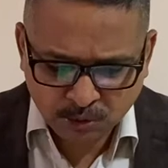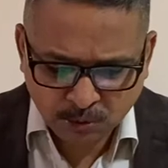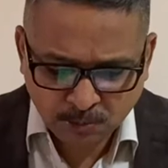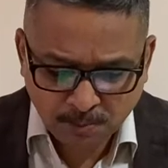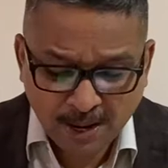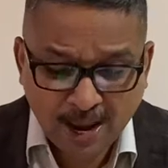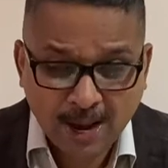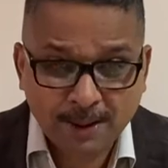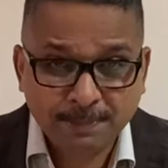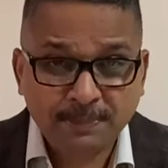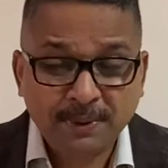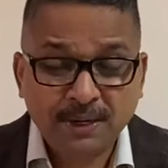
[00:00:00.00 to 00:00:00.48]
to be
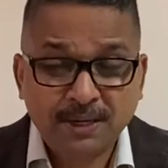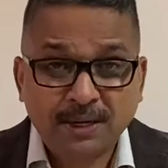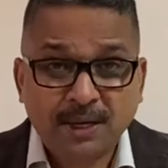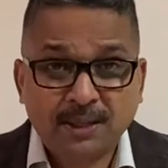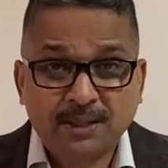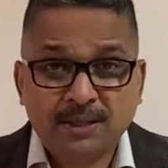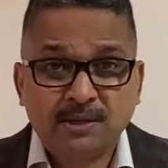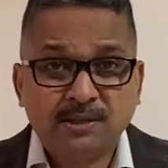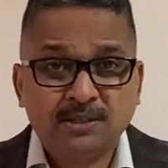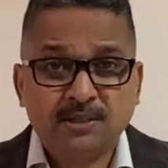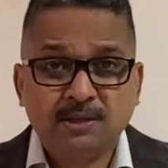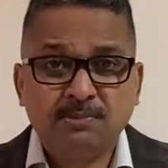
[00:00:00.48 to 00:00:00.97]
happening,
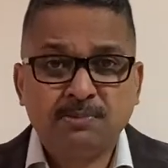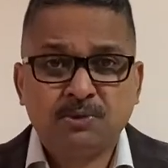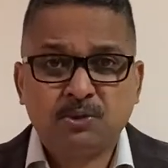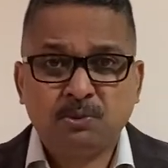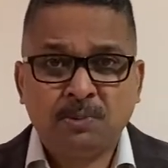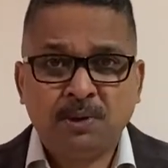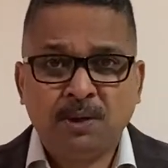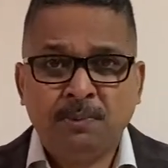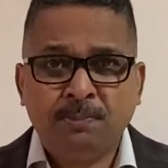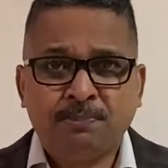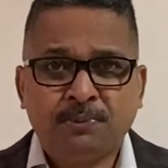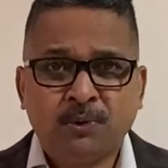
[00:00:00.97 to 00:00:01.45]
nothing seems to
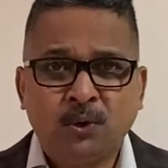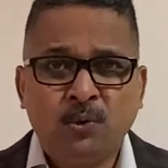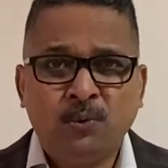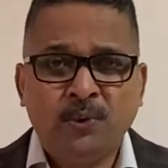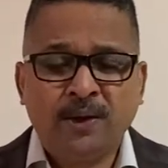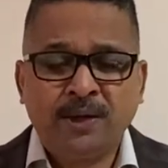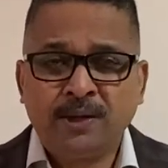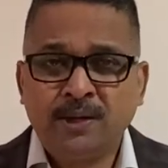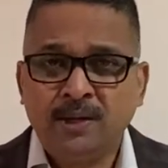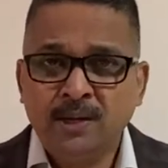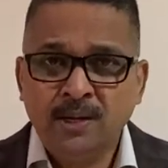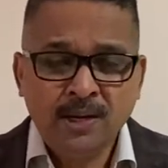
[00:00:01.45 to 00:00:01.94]
be
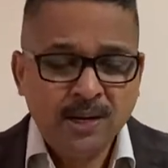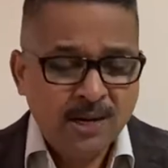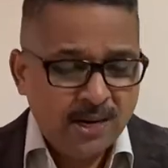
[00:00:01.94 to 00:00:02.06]
improving,